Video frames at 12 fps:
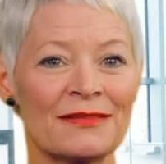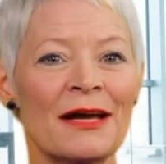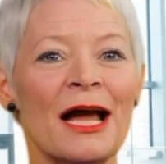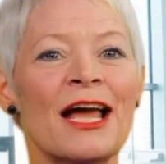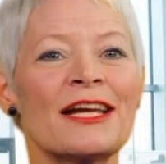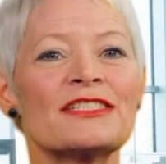
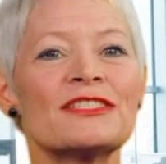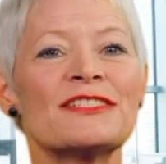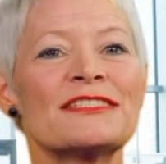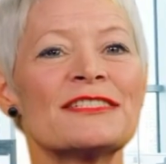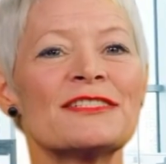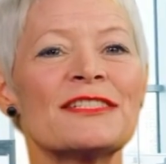
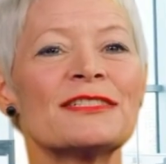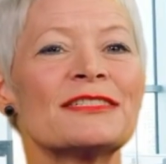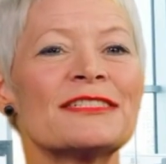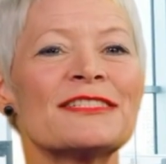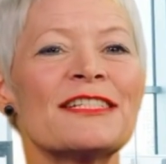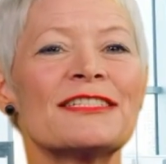IEC
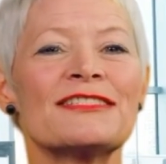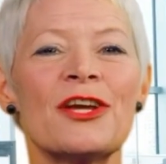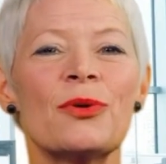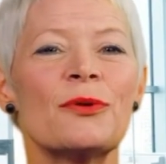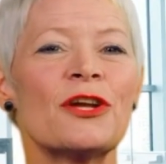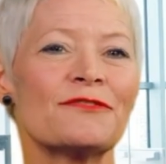
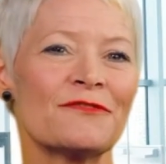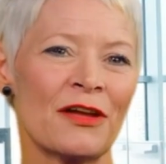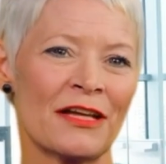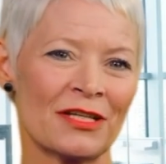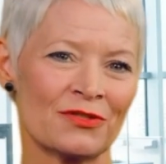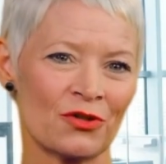6601 for
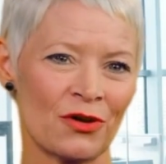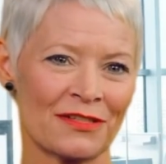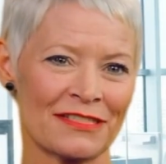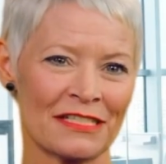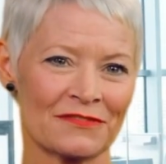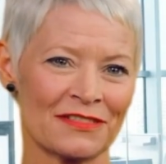electrical
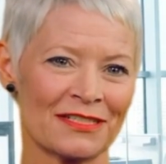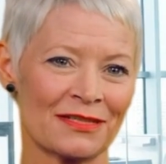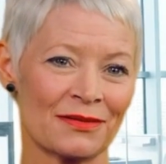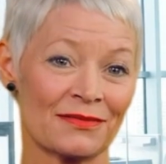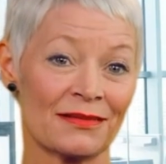safety,